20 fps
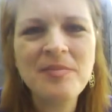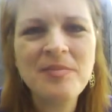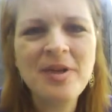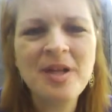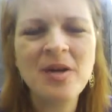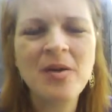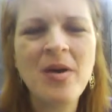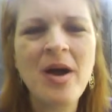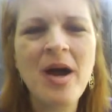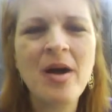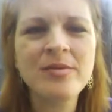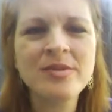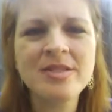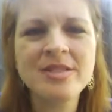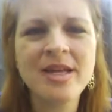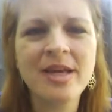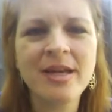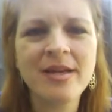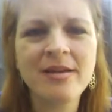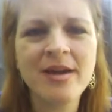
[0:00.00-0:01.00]
you know, I
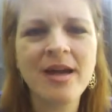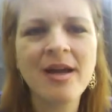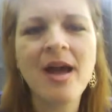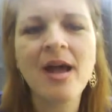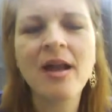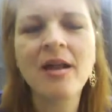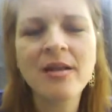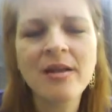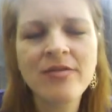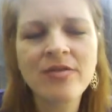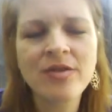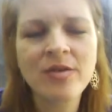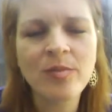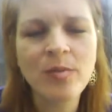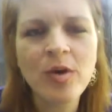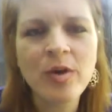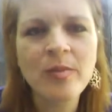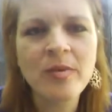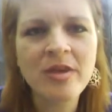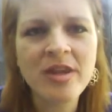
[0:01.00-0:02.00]
was like, I kind of left the
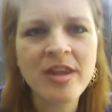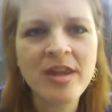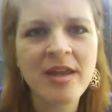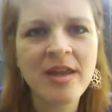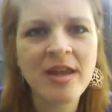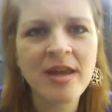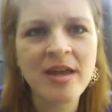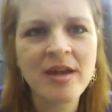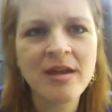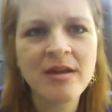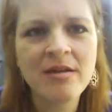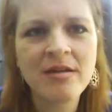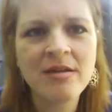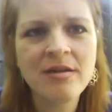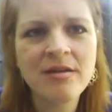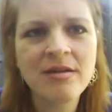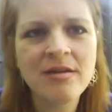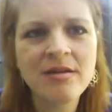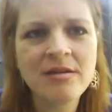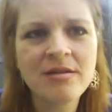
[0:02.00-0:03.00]
appointment thinking,
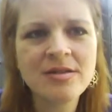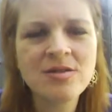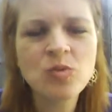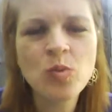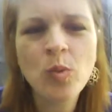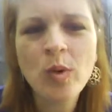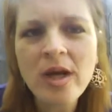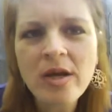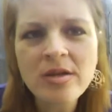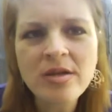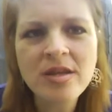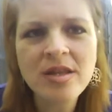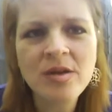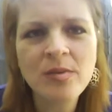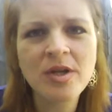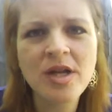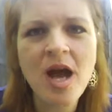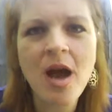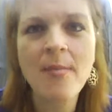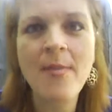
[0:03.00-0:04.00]
it's weird that they
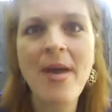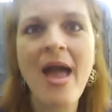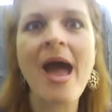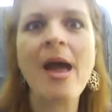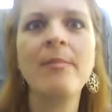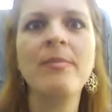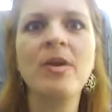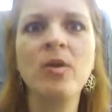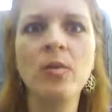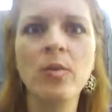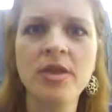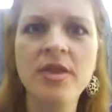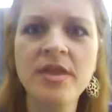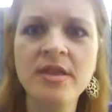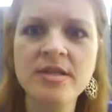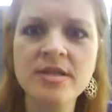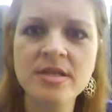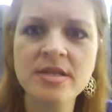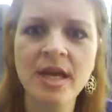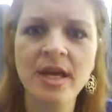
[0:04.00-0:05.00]
would come at me with
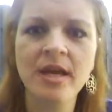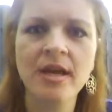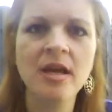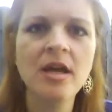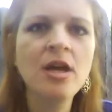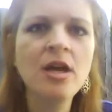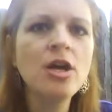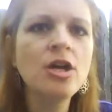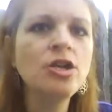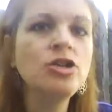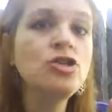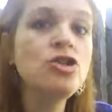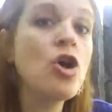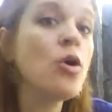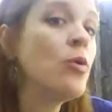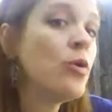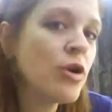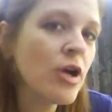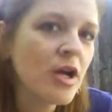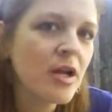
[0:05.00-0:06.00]
this like,
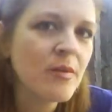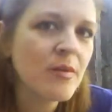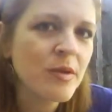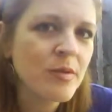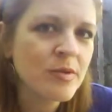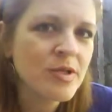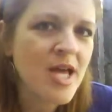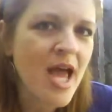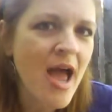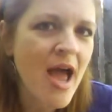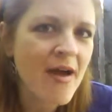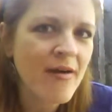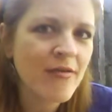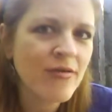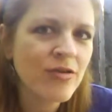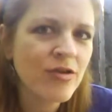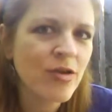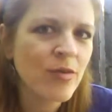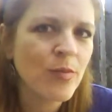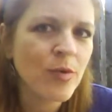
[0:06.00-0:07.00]
no, you're not going to be able to have
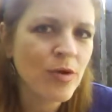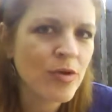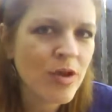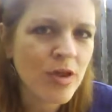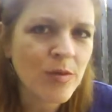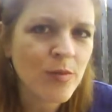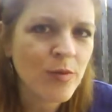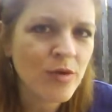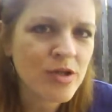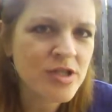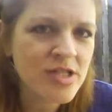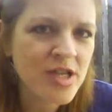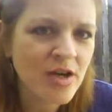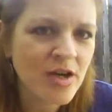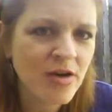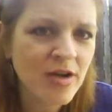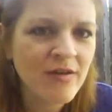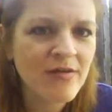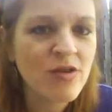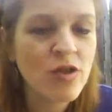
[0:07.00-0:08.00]
your birth at the birth
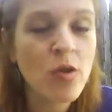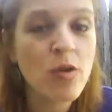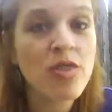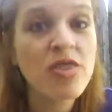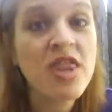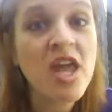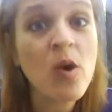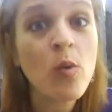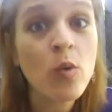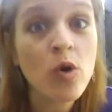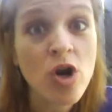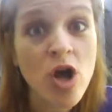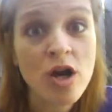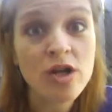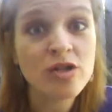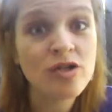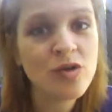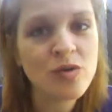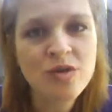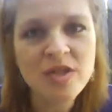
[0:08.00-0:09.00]
center, even though they were not
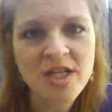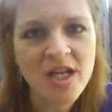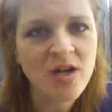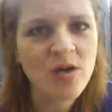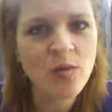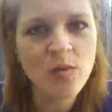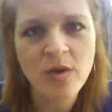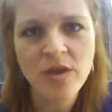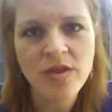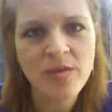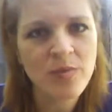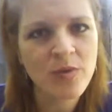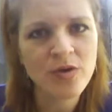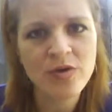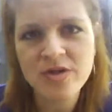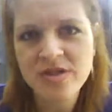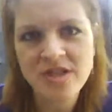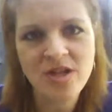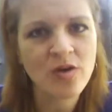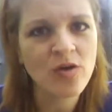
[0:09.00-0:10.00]
associated with the
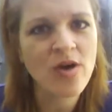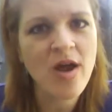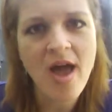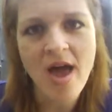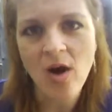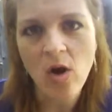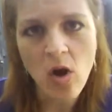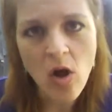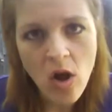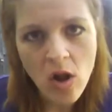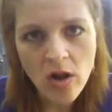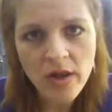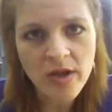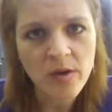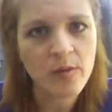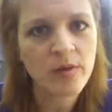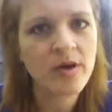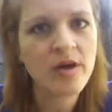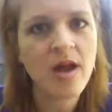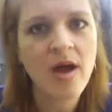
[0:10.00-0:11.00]
birth center at all. They
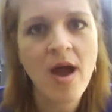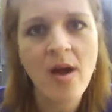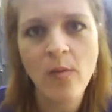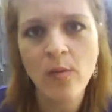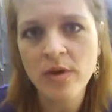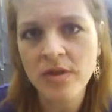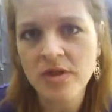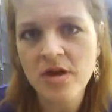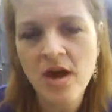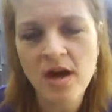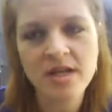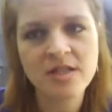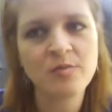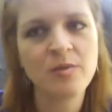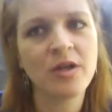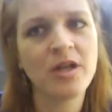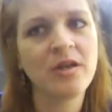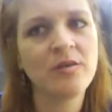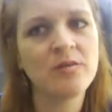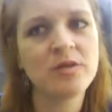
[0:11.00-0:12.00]
weren't with the
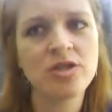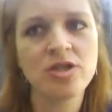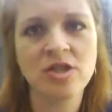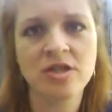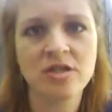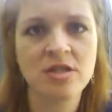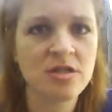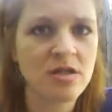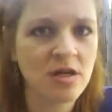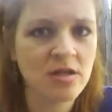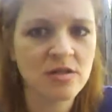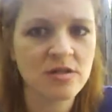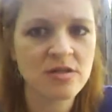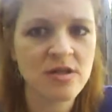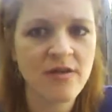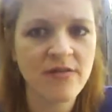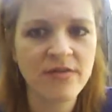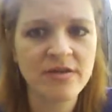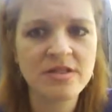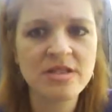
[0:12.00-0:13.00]
hospital. It was just a doctor's
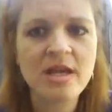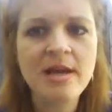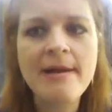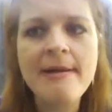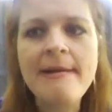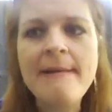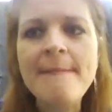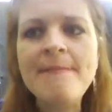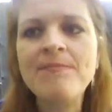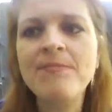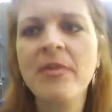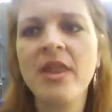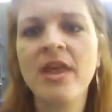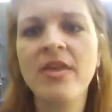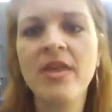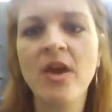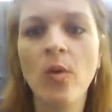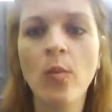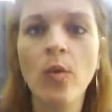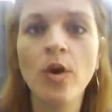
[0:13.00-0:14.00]
office
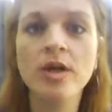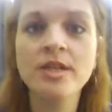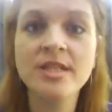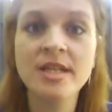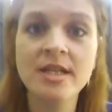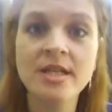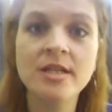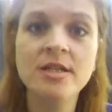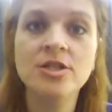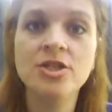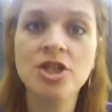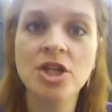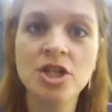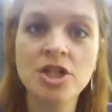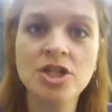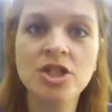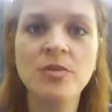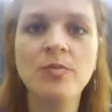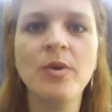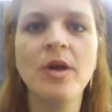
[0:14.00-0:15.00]
that worked in
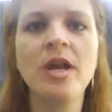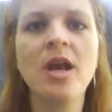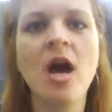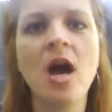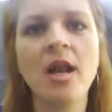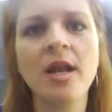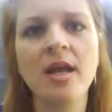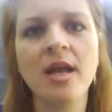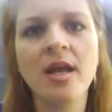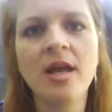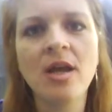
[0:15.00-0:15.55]
conjunction, but not